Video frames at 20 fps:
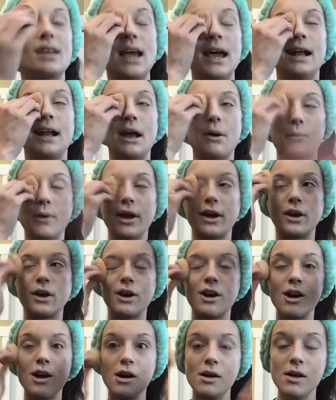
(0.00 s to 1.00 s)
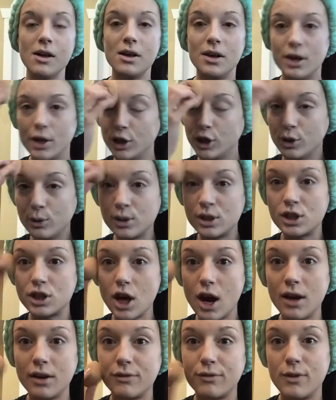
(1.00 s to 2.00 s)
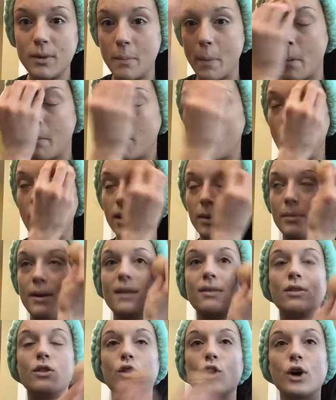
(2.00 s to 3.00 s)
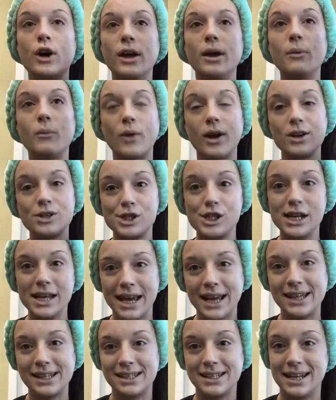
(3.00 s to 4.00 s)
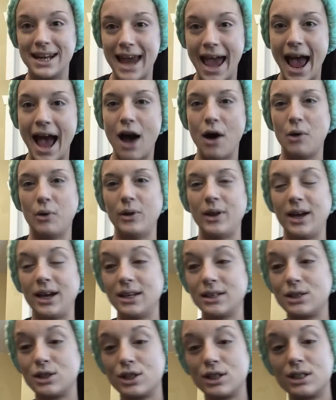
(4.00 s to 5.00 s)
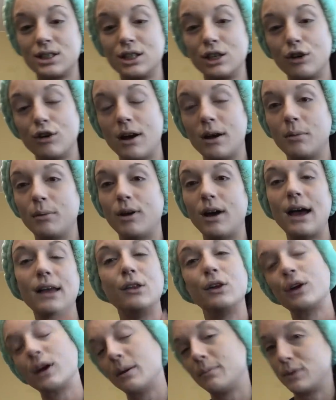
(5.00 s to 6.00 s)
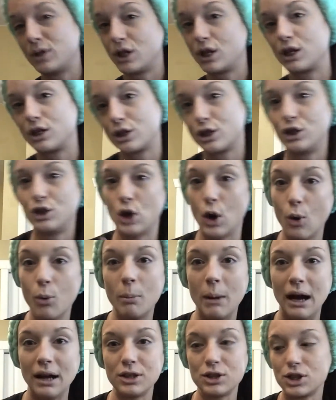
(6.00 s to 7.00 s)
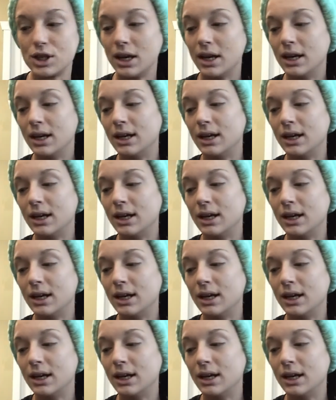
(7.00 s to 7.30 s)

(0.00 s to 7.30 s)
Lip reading: And I went, girl, you started from the bottom and look at where she is now. Like, it's just incredible. I look up to her so much.